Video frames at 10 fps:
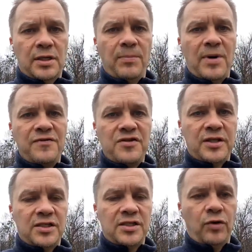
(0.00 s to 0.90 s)
a month.
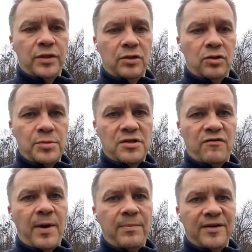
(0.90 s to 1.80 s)
That's what in terms of
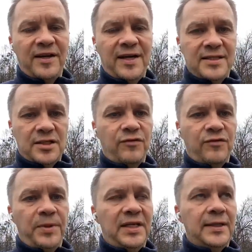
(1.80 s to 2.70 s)
public finances
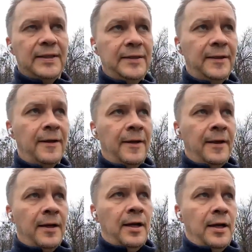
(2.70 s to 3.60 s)
will be needed.
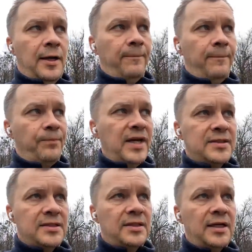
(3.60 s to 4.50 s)

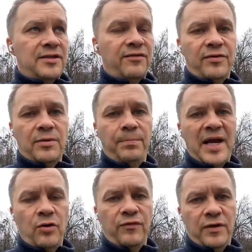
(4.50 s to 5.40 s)
That's a back
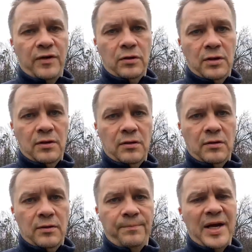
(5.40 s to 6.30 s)
of
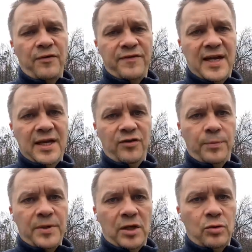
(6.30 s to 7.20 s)
the
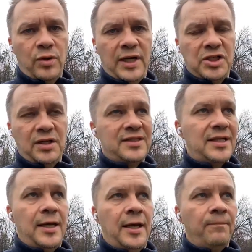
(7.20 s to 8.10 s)
envelope calculation. Let's
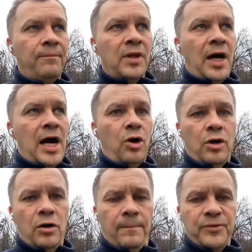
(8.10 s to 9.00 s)
say
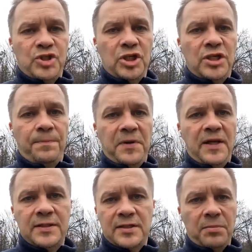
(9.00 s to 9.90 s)
our
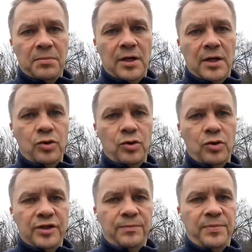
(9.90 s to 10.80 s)
GDP is about
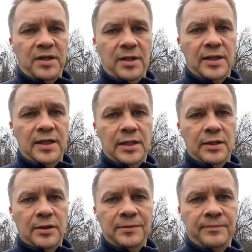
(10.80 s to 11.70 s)
200 billion a
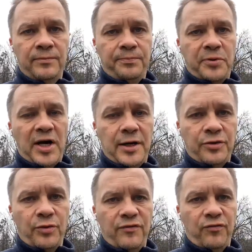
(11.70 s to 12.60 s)
year prior
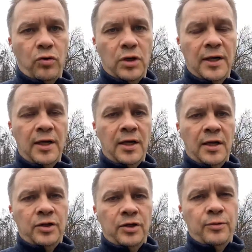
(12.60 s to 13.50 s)
to the war.
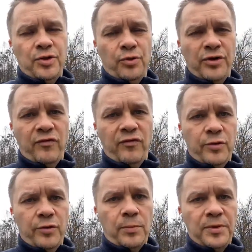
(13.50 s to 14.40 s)
During the war,
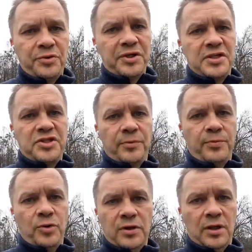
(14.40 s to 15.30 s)
you probably
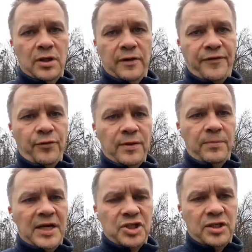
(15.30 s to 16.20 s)
redistribute through
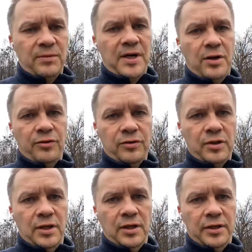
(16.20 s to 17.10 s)
budget about
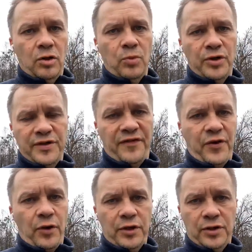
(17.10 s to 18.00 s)
more than
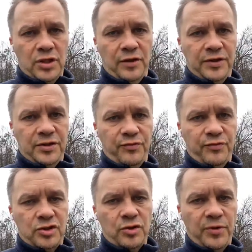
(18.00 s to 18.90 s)
third. Usually we
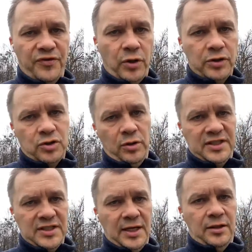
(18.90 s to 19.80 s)
redistribute third. So
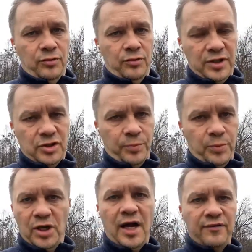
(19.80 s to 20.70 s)
let's say you
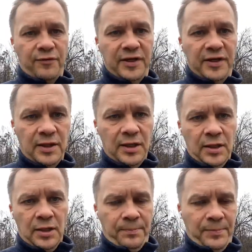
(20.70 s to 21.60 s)
redistribute half of it,
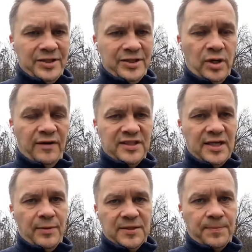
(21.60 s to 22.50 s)
plus you have
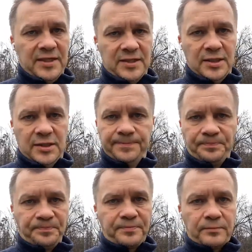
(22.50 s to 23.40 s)
some expenses,
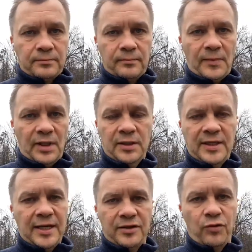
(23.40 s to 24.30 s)

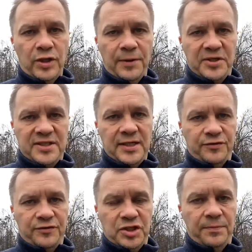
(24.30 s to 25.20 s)
10-20%
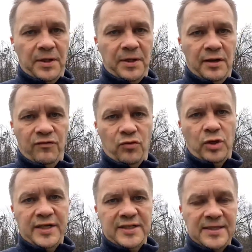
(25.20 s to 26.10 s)
of GDP war
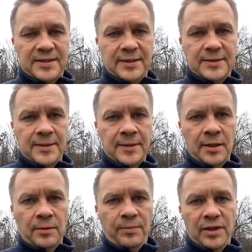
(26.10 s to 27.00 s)
expenses,
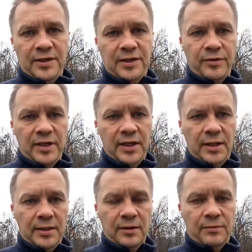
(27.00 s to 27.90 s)
military
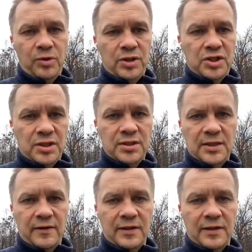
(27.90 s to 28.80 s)
and munitions
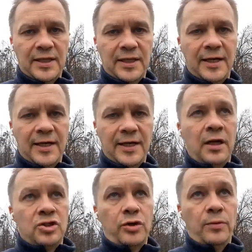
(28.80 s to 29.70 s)
and things like that.
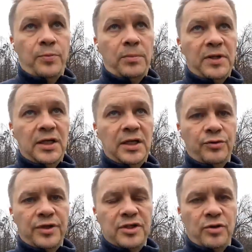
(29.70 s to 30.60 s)
So you probably need to
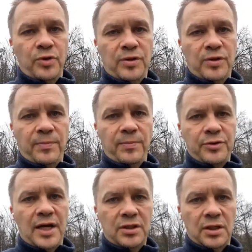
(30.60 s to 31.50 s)
redistribute about
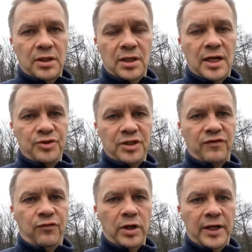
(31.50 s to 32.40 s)

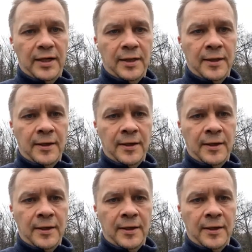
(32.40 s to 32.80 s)
120.